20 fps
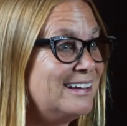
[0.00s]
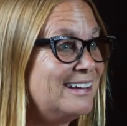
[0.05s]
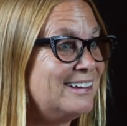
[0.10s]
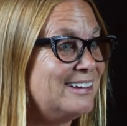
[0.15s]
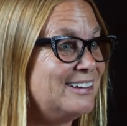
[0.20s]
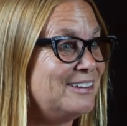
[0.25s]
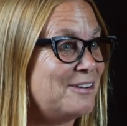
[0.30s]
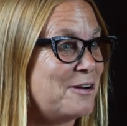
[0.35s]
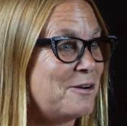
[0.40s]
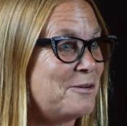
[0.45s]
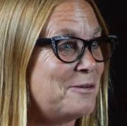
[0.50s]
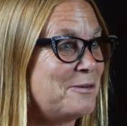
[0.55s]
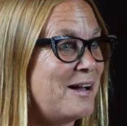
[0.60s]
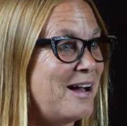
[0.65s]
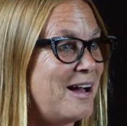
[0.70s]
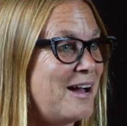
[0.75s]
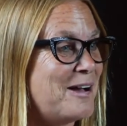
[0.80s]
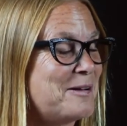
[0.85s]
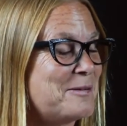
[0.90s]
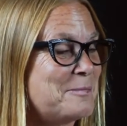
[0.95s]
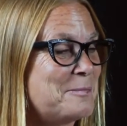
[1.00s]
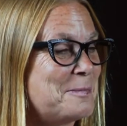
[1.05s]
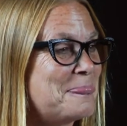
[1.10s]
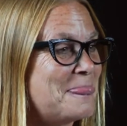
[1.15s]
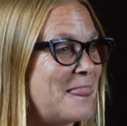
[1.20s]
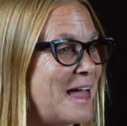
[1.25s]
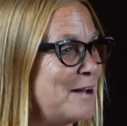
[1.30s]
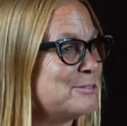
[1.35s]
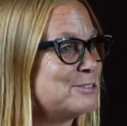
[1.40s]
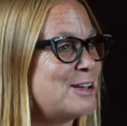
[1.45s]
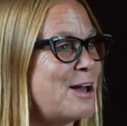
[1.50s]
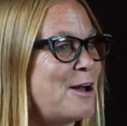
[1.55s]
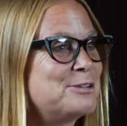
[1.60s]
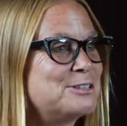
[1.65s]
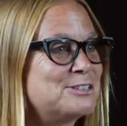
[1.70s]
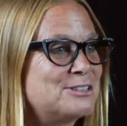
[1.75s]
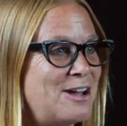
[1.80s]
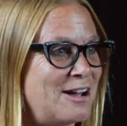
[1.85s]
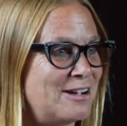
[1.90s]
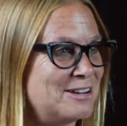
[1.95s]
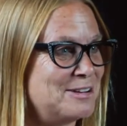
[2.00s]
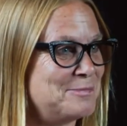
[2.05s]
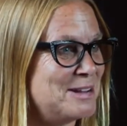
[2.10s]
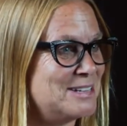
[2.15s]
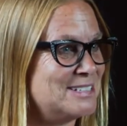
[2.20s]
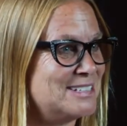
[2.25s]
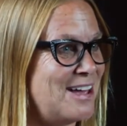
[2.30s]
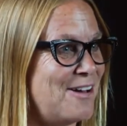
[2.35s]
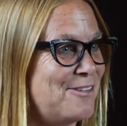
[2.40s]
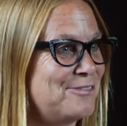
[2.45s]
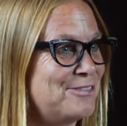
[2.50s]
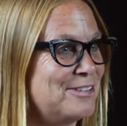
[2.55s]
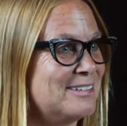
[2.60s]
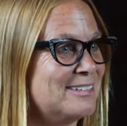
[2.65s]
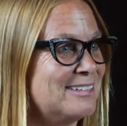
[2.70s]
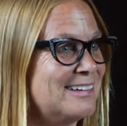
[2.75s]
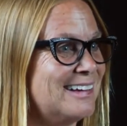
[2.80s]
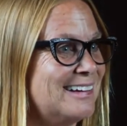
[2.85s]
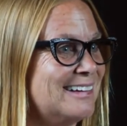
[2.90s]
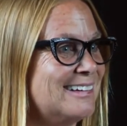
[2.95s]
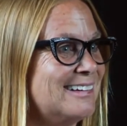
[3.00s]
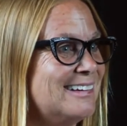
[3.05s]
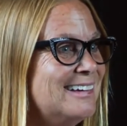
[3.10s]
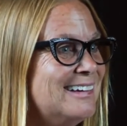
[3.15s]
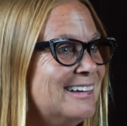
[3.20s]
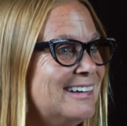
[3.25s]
You know, I was always talking to myself, and